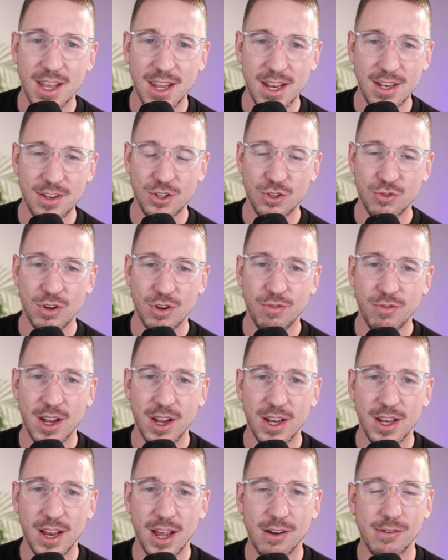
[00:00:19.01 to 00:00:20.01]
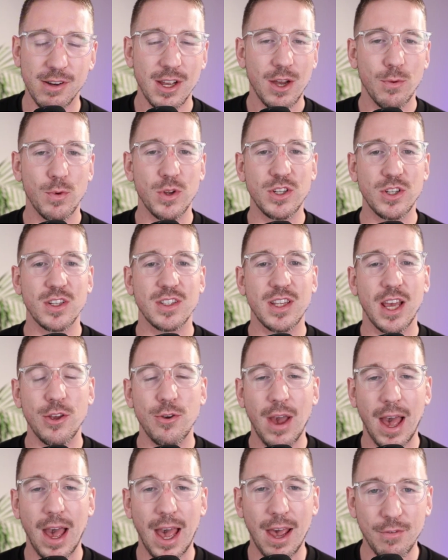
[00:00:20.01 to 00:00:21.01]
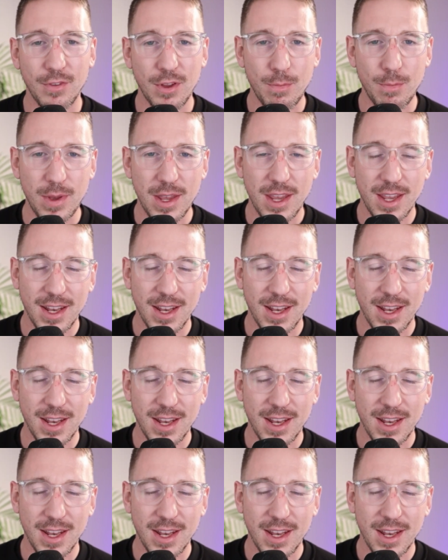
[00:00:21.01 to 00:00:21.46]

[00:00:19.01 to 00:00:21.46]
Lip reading: industry right now, which is that you have to be an